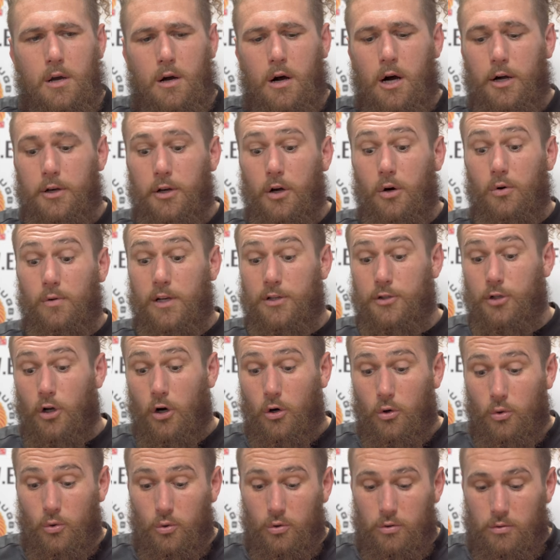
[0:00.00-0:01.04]
I know there's
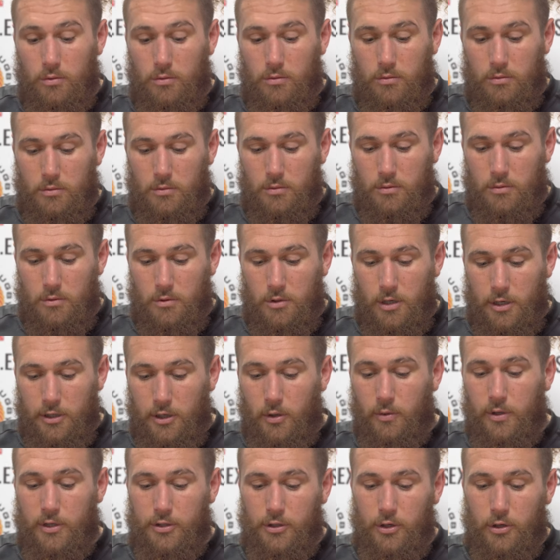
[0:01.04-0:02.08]

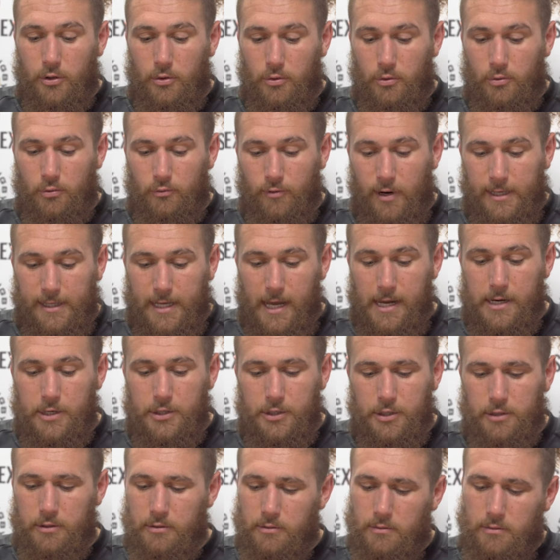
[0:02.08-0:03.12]
no
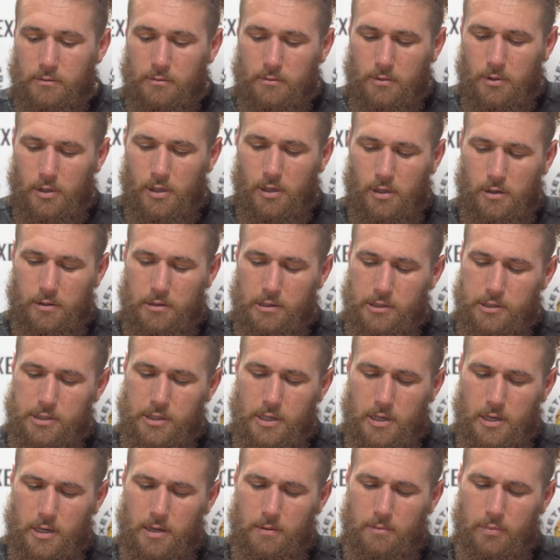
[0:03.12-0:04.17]
relegation this
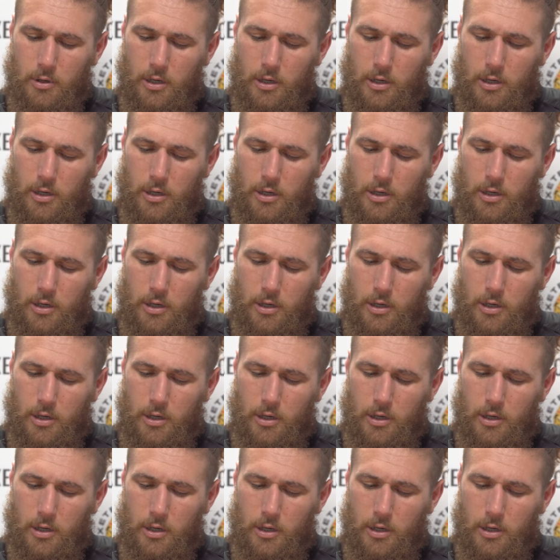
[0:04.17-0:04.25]
year,